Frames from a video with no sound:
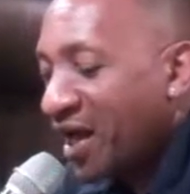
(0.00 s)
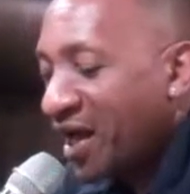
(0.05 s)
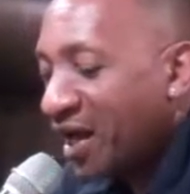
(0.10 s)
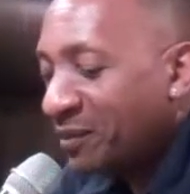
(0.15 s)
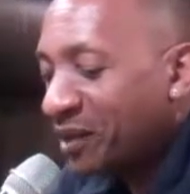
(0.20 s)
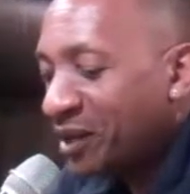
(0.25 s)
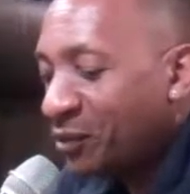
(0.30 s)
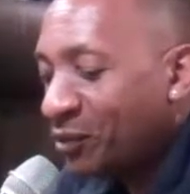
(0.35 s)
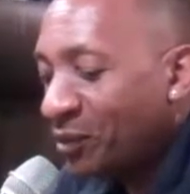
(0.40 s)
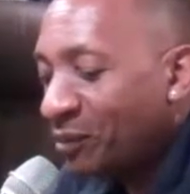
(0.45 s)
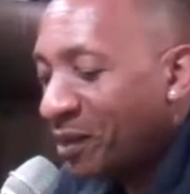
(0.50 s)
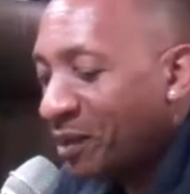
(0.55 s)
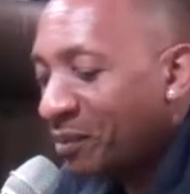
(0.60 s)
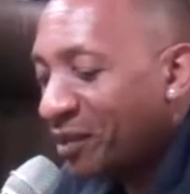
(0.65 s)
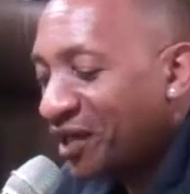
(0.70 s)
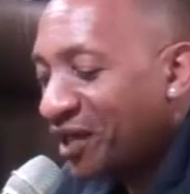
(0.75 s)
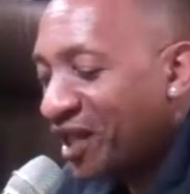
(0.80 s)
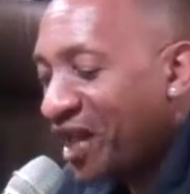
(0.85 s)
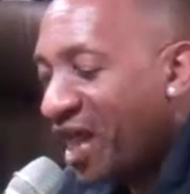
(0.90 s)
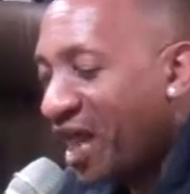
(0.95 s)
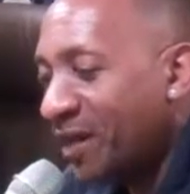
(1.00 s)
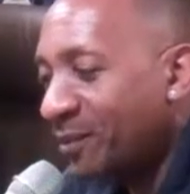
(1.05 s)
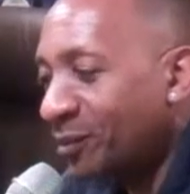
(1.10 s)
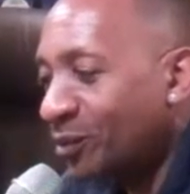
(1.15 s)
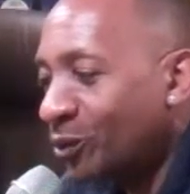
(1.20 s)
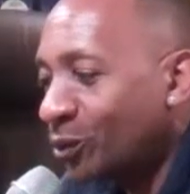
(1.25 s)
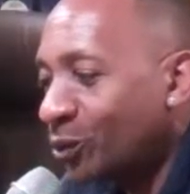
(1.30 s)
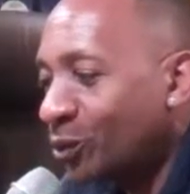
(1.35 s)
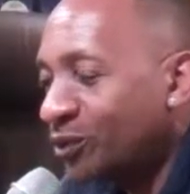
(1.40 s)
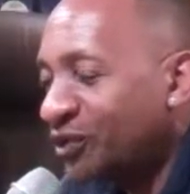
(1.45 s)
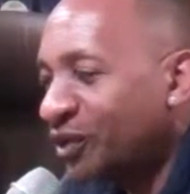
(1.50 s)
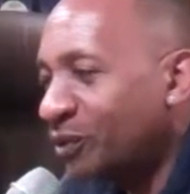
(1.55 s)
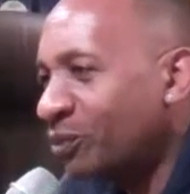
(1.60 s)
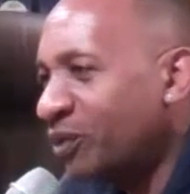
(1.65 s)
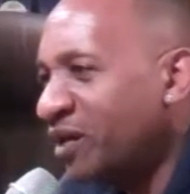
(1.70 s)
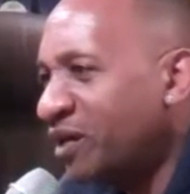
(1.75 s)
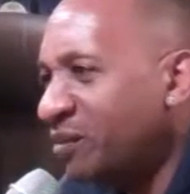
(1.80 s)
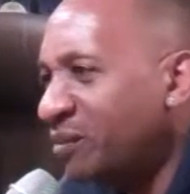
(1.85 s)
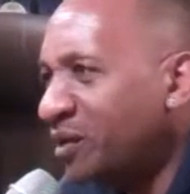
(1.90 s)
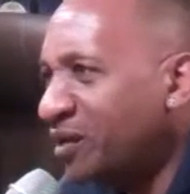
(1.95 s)
I'm here with my buddy Adam Cruz, and
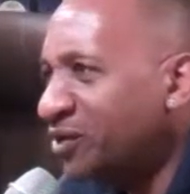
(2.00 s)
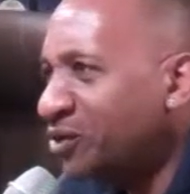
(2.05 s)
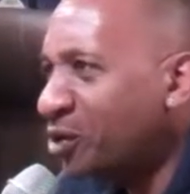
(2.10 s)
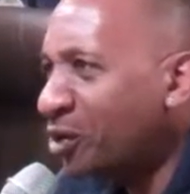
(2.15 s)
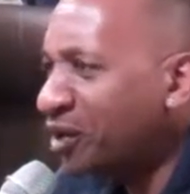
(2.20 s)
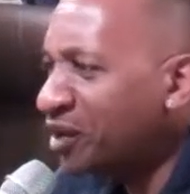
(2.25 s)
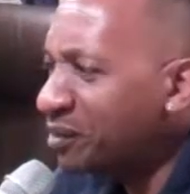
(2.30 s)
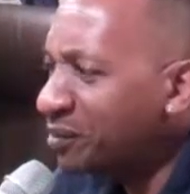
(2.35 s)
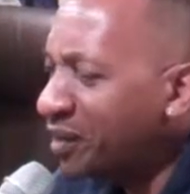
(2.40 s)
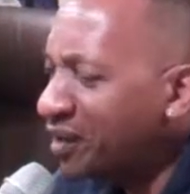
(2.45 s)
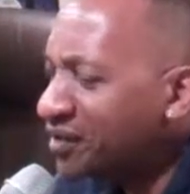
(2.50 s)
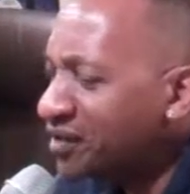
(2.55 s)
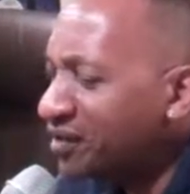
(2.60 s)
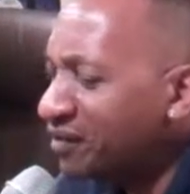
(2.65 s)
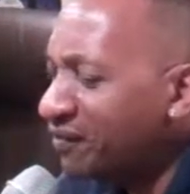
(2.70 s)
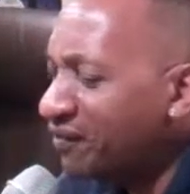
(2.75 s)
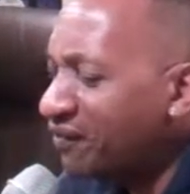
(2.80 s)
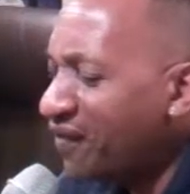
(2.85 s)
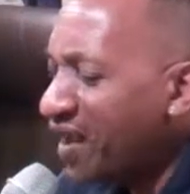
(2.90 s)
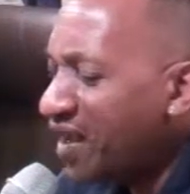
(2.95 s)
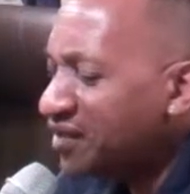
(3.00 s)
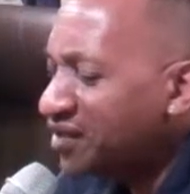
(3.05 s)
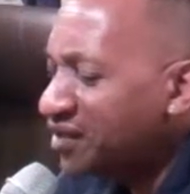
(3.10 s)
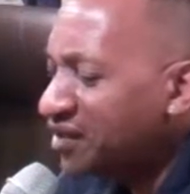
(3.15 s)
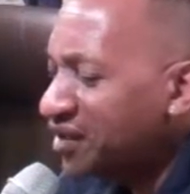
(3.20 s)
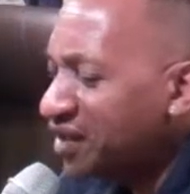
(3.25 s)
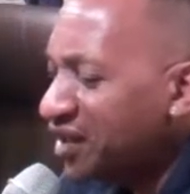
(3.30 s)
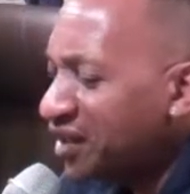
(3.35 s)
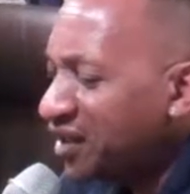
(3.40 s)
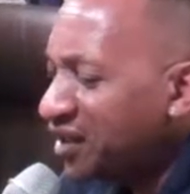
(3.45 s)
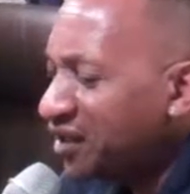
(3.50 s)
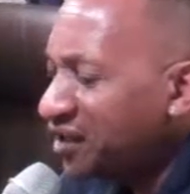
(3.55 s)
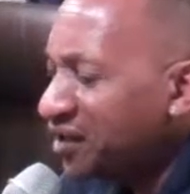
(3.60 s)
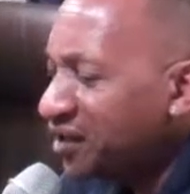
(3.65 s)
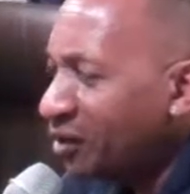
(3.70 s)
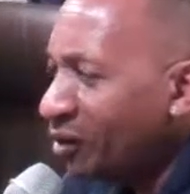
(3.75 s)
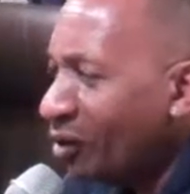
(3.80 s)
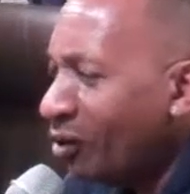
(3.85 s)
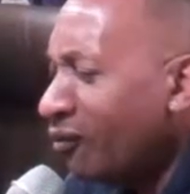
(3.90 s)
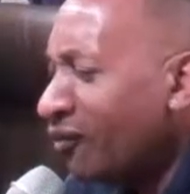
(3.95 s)
we've been talking about some fascinating,
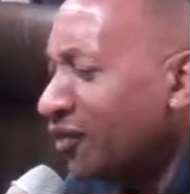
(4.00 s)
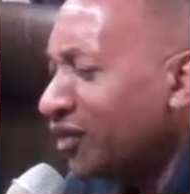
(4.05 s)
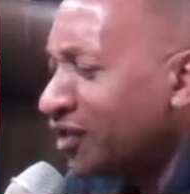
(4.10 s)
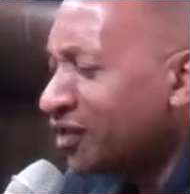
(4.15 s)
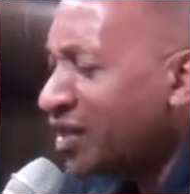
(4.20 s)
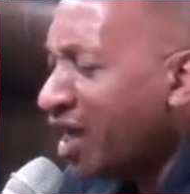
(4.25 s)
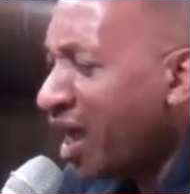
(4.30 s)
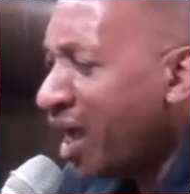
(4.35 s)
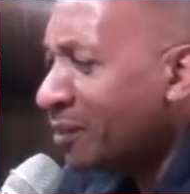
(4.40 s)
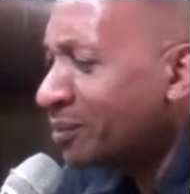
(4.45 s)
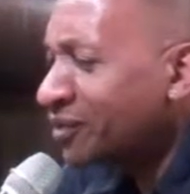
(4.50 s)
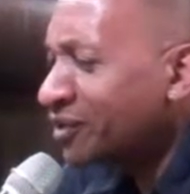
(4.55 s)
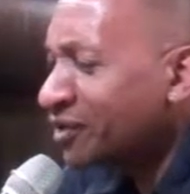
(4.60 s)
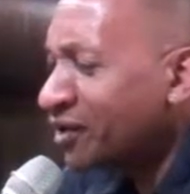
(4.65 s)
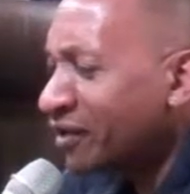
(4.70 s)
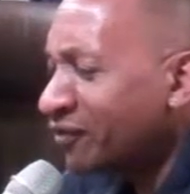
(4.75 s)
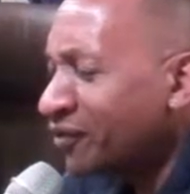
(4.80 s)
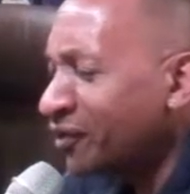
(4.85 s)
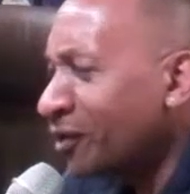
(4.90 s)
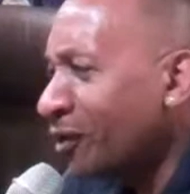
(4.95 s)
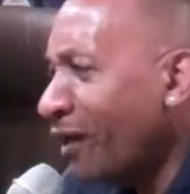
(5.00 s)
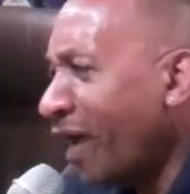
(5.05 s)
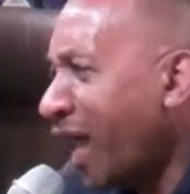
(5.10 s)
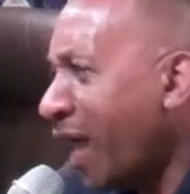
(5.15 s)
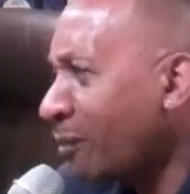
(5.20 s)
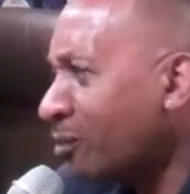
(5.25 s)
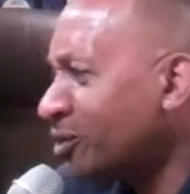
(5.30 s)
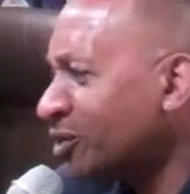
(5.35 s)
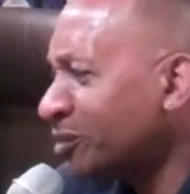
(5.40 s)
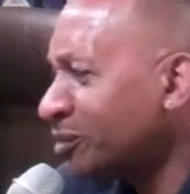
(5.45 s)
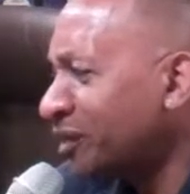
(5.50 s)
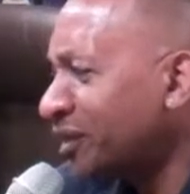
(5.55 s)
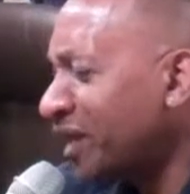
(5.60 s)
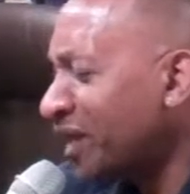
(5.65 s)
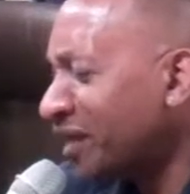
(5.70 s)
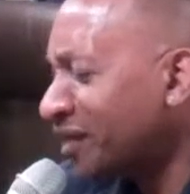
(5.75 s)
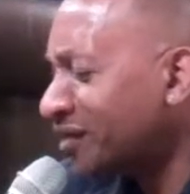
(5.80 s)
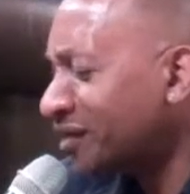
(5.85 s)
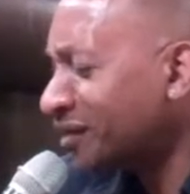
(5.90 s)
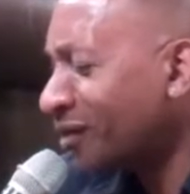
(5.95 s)
over-the-top stuff. Apples,
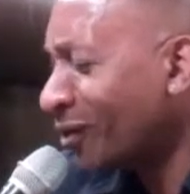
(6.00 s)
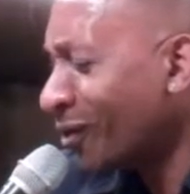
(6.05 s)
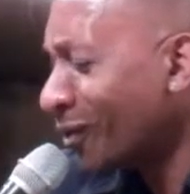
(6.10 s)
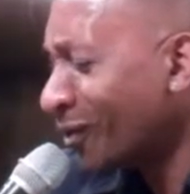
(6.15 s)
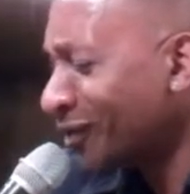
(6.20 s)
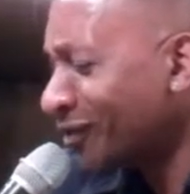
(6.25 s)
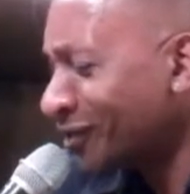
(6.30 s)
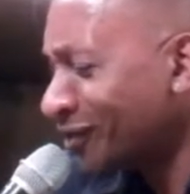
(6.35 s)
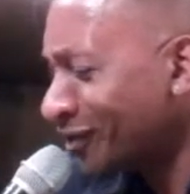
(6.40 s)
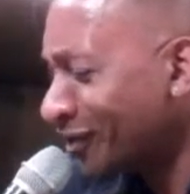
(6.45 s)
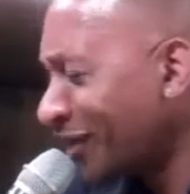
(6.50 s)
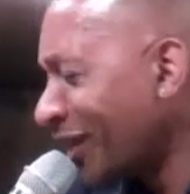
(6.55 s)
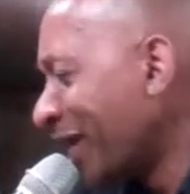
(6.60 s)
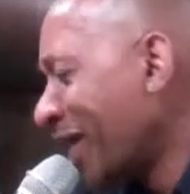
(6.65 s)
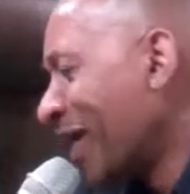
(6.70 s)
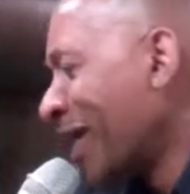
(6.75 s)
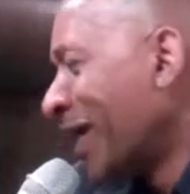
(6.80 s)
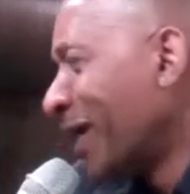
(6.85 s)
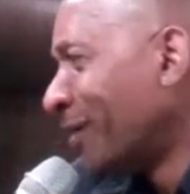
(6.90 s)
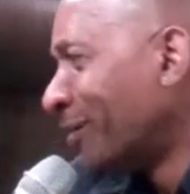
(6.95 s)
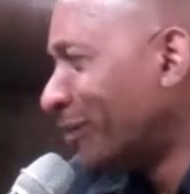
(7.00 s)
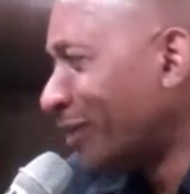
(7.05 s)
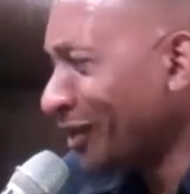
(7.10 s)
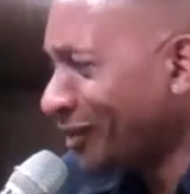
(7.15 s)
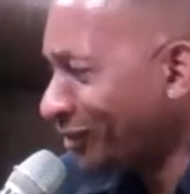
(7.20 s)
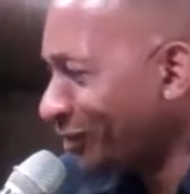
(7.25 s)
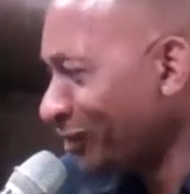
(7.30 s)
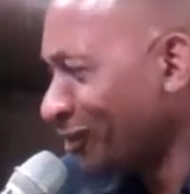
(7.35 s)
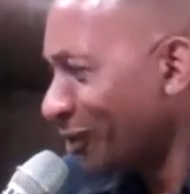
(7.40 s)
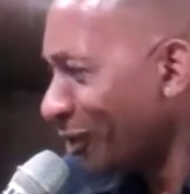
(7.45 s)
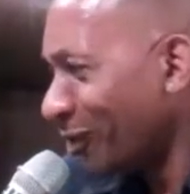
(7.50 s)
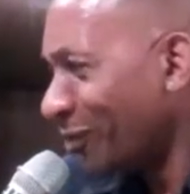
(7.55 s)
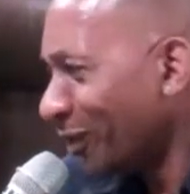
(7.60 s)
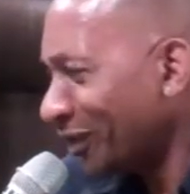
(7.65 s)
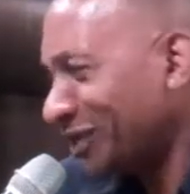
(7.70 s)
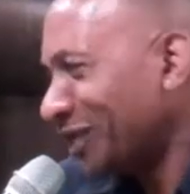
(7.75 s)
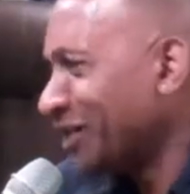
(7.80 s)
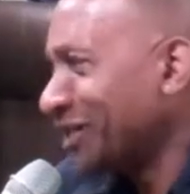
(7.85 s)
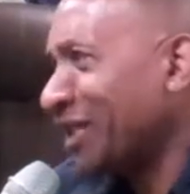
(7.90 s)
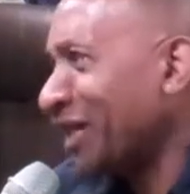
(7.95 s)
bananas, and oranges. But
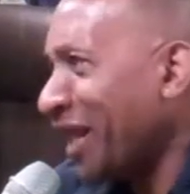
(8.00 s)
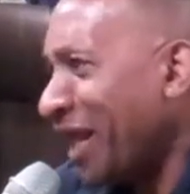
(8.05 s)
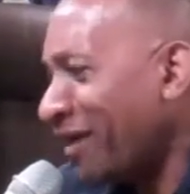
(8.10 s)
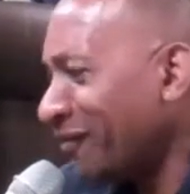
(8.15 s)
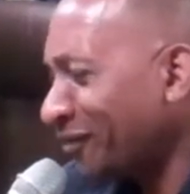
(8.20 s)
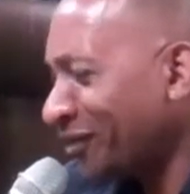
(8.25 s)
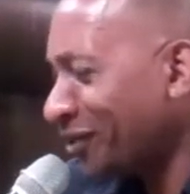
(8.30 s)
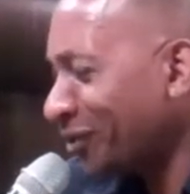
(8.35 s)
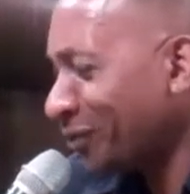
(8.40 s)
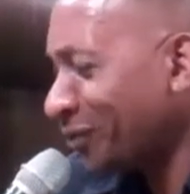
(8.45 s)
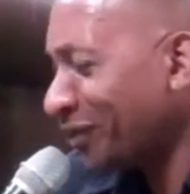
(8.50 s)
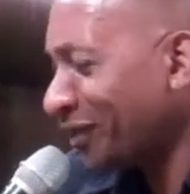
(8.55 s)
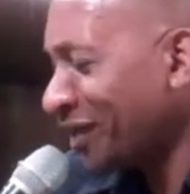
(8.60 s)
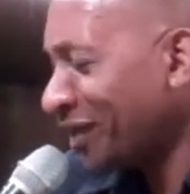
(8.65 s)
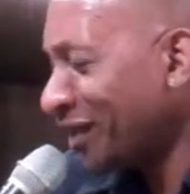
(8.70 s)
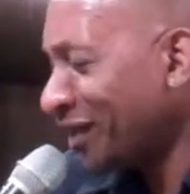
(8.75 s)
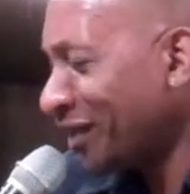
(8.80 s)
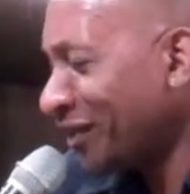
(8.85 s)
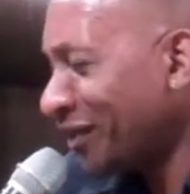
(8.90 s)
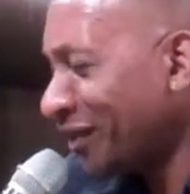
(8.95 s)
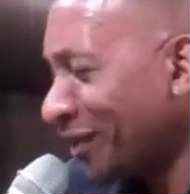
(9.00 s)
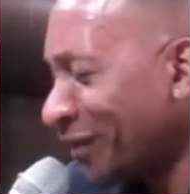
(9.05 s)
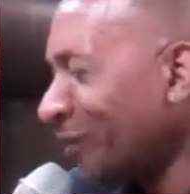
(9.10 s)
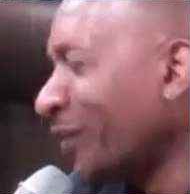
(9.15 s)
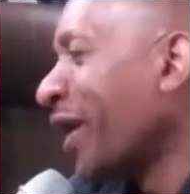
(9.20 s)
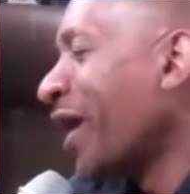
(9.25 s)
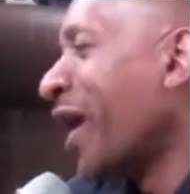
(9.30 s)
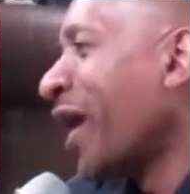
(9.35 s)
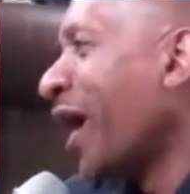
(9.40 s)
what does that have to do with anything?